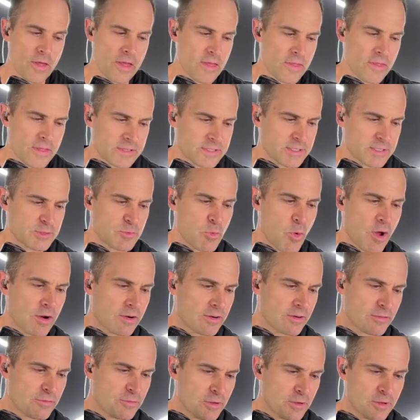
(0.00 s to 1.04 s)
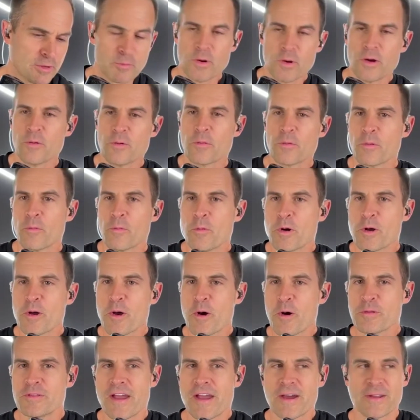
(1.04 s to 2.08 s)
this is wonderful, and we'll
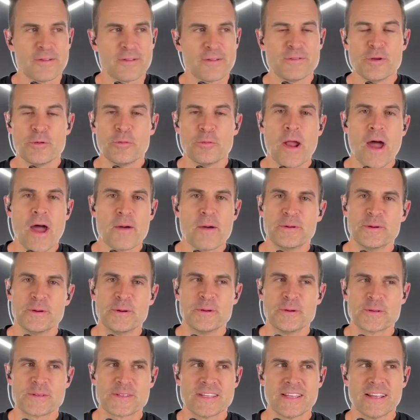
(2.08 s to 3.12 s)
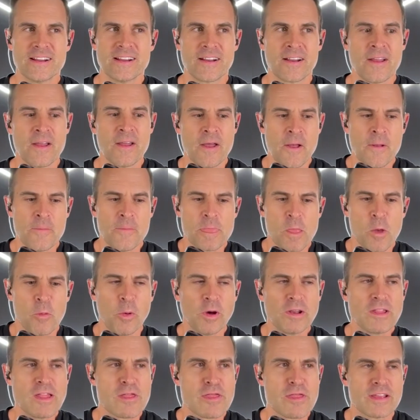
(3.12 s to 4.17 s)
go down a few rabbit holes here.
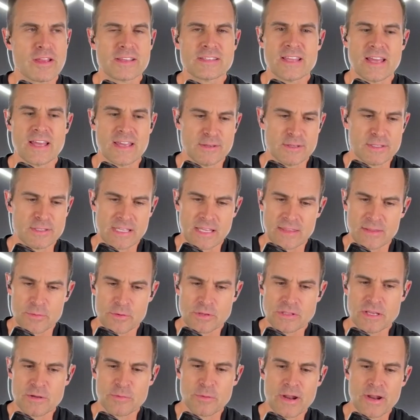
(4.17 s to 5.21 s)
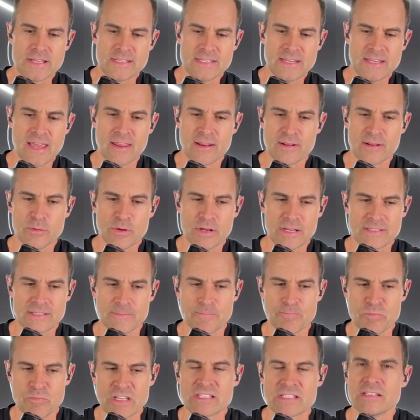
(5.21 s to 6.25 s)
One of the things that you said that really resonated was
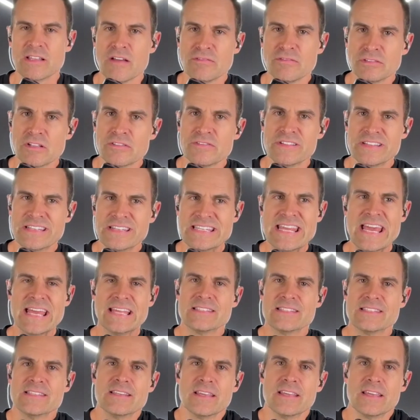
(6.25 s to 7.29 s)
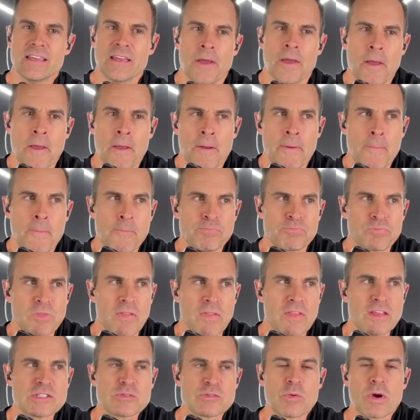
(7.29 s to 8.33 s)
this level of intensity, and
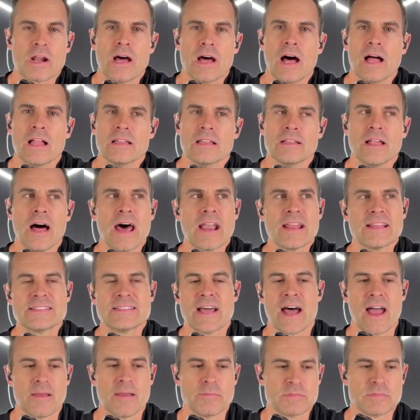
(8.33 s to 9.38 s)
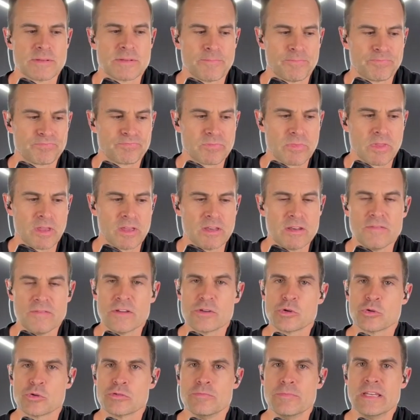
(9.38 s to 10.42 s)
this is where a lot of times
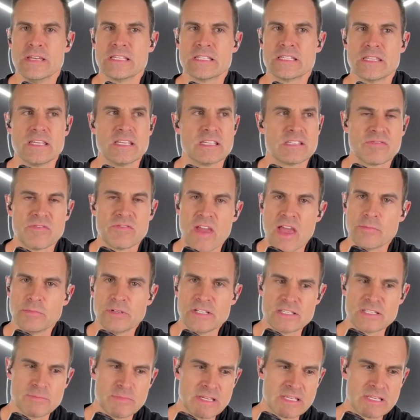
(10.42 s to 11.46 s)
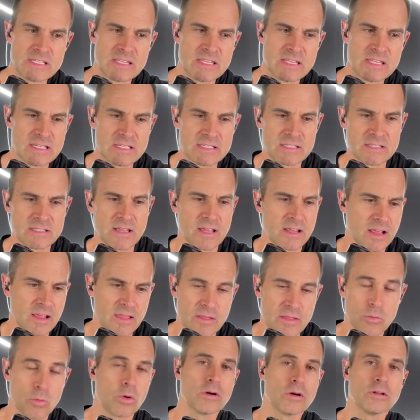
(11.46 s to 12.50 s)
individuals miss this, families miss this,
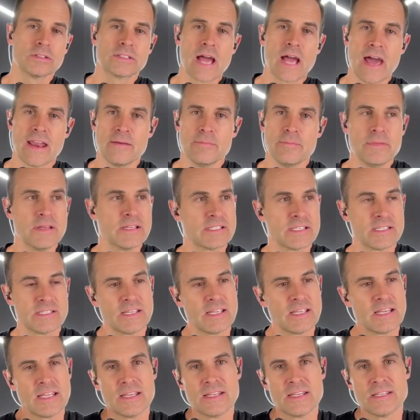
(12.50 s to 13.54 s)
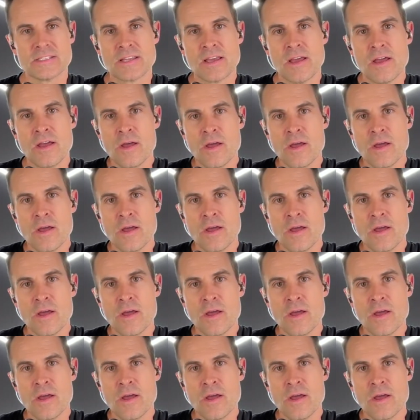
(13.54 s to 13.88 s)
the world kind of misses it. Is